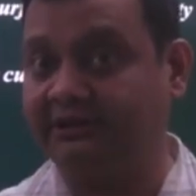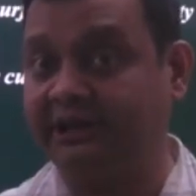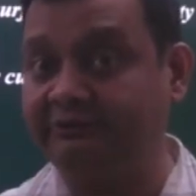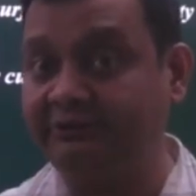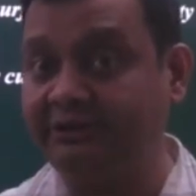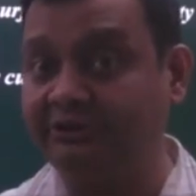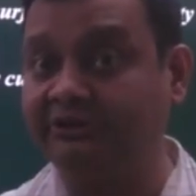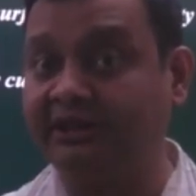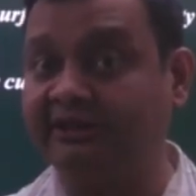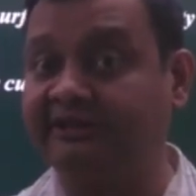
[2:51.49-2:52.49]
then we use
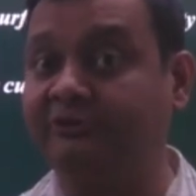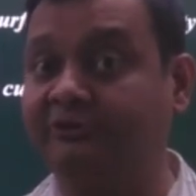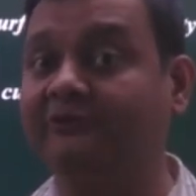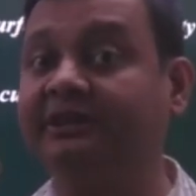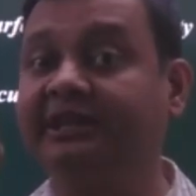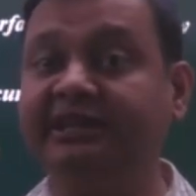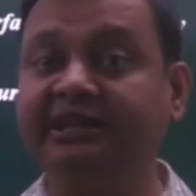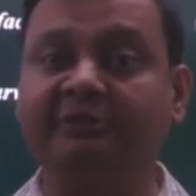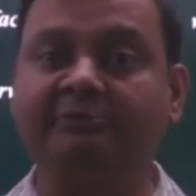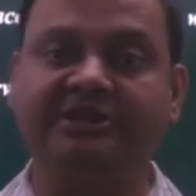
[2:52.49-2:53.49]
the concept of
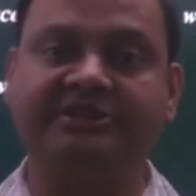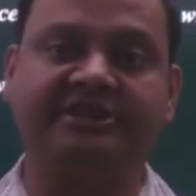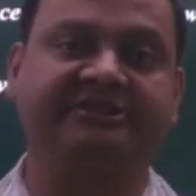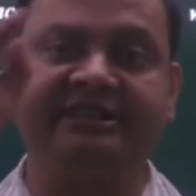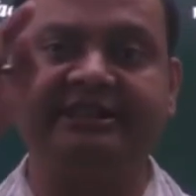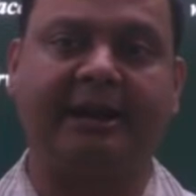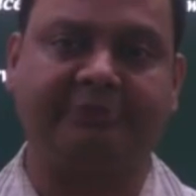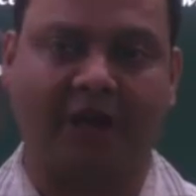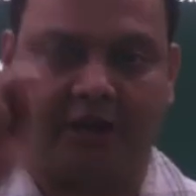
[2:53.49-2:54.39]
linear mass density lambda.